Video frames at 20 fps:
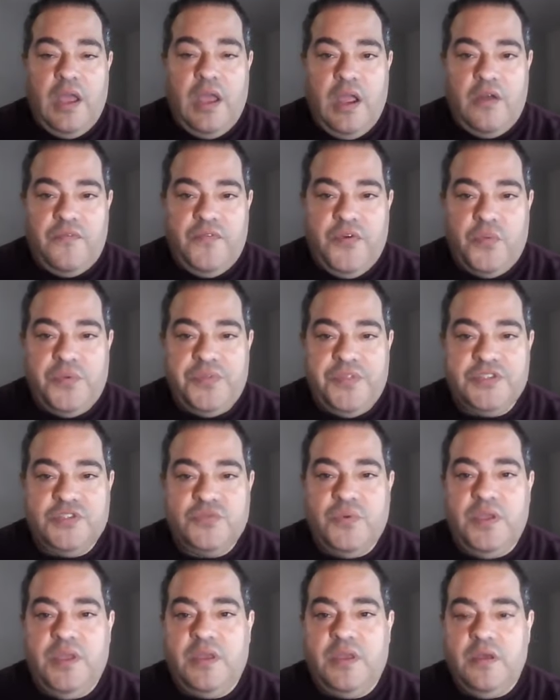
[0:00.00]
Everyone this
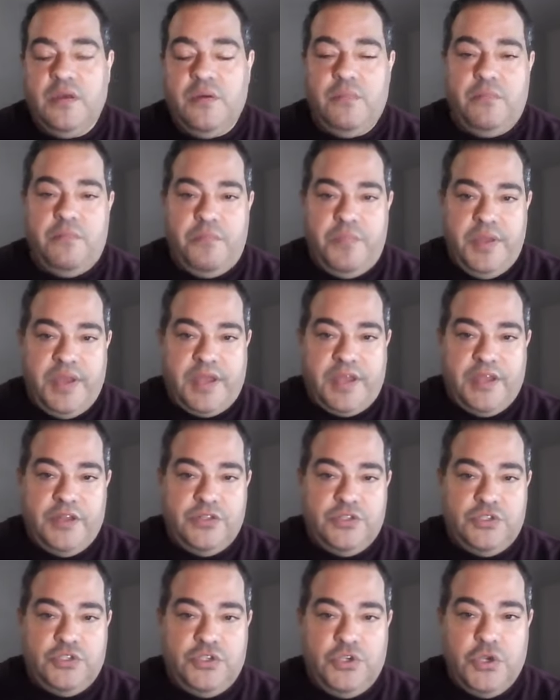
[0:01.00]
week pick
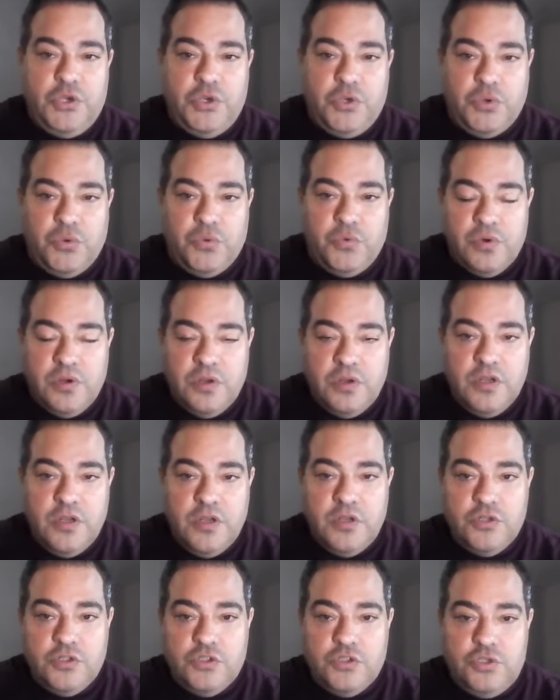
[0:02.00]
two
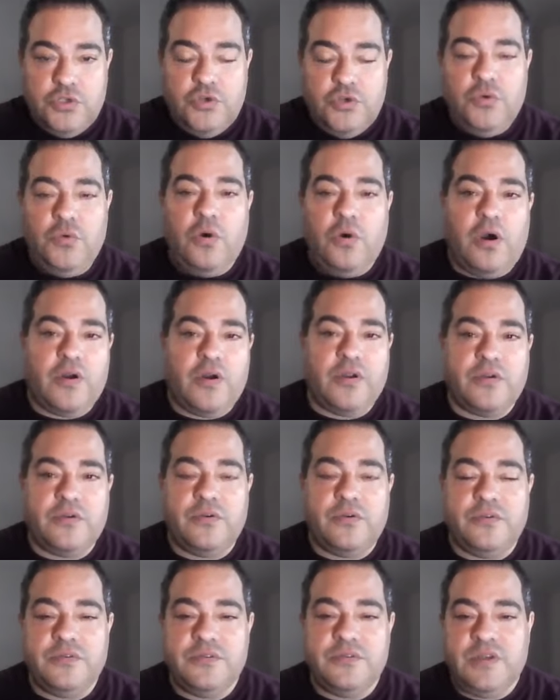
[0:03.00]

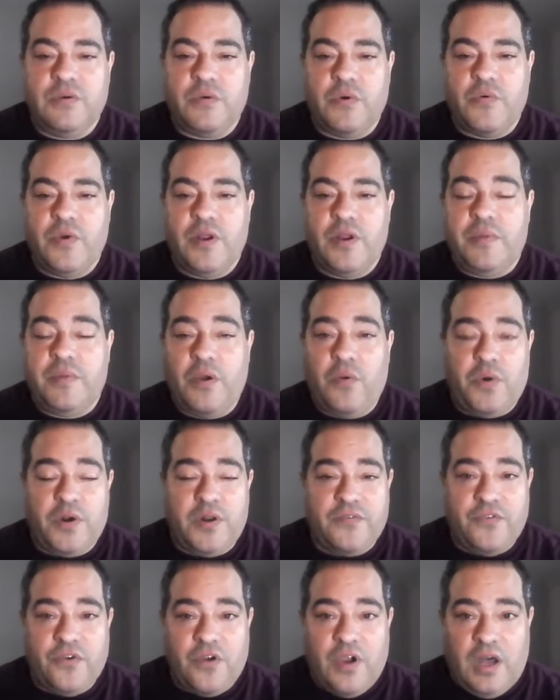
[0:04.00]
articles that were written by one
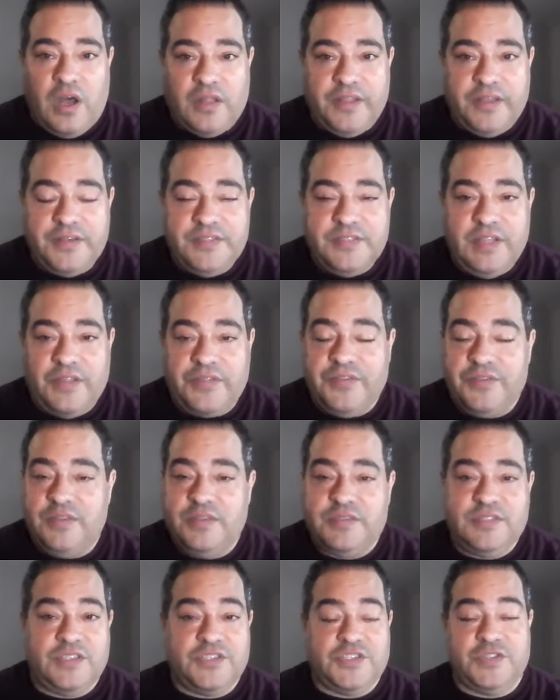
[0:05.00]
of your colleagues. Now,
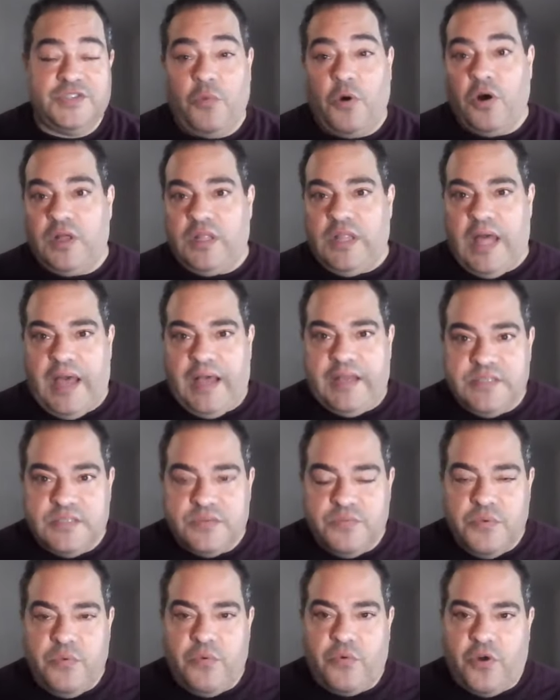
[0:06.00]
this is a small
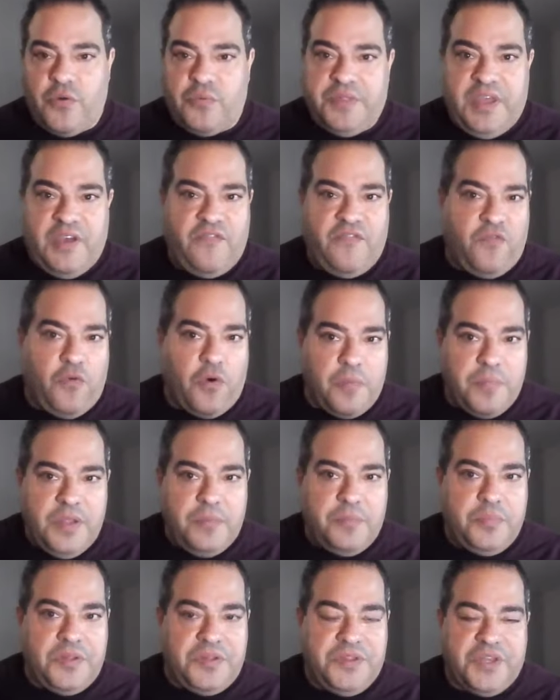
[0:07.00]
class. We currently have 4
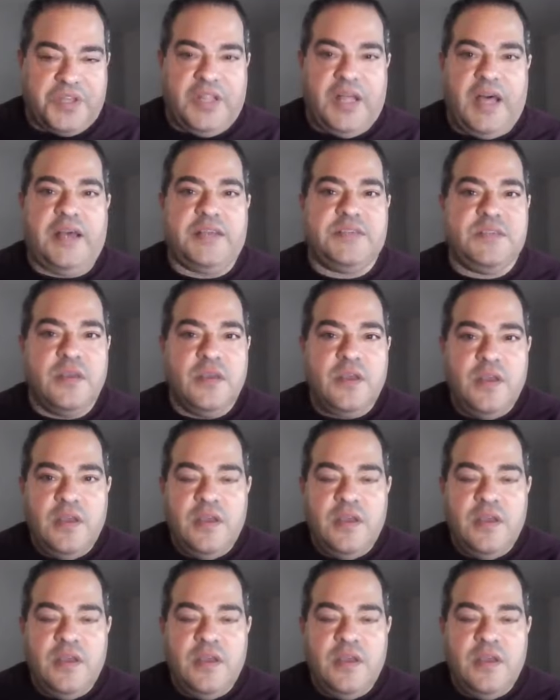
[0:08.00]
people in the class.